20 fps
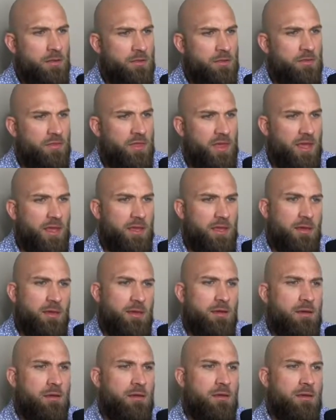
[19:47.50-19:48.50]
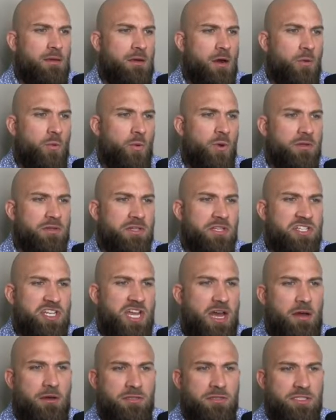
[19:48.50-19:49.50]
they are willing to
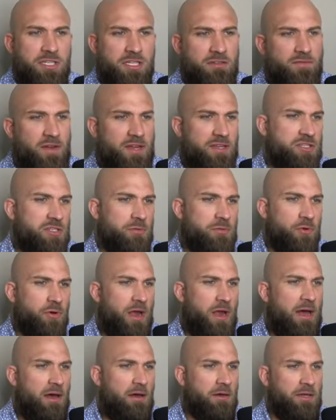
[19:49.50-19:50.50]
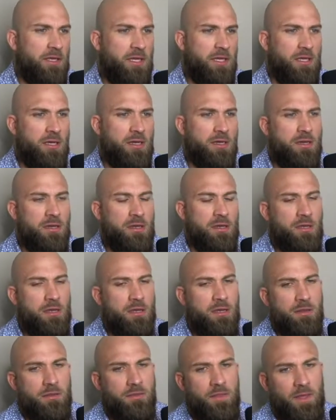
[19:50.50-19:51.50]
challenge conventional morality.
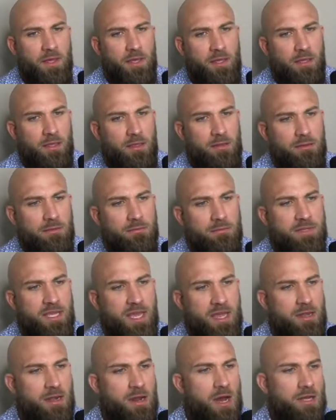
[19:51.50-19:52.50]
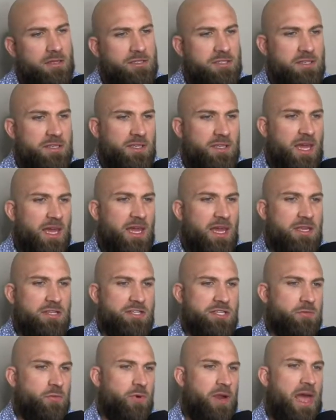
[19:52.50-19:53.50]
They tend not to engage
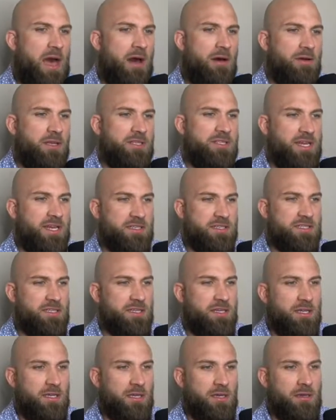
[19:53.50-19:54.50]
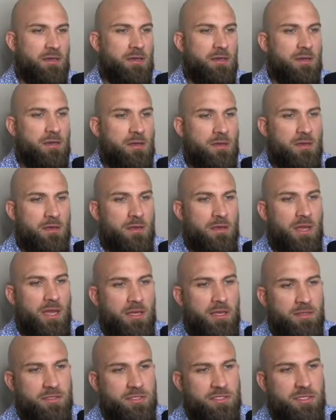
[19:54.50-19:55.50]
in reality testing.
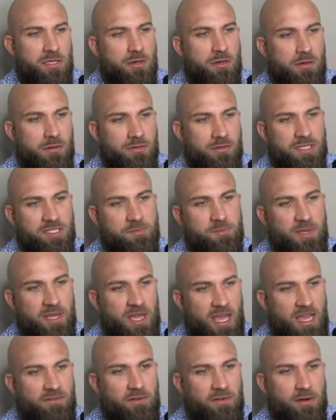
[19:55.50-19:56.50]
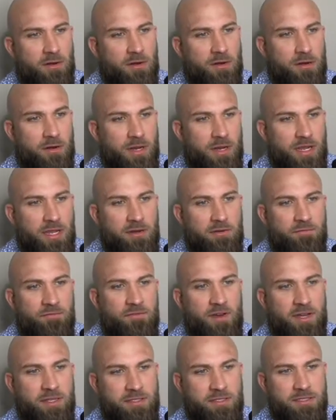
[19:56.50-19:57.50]
And so this behavior
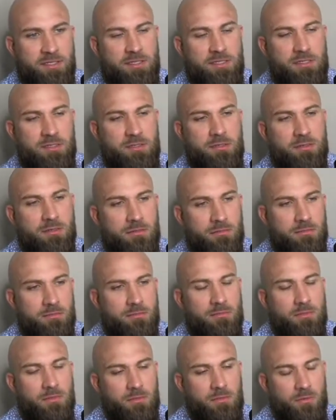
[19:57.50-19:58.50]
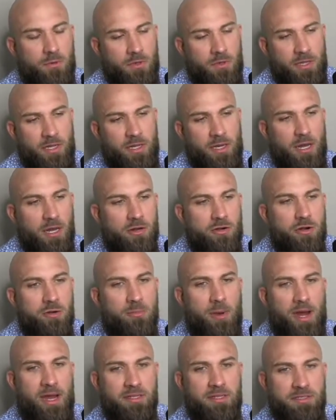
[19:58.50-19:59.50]
it
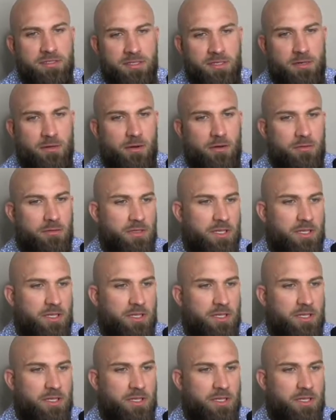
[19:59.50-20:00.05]
undermines their own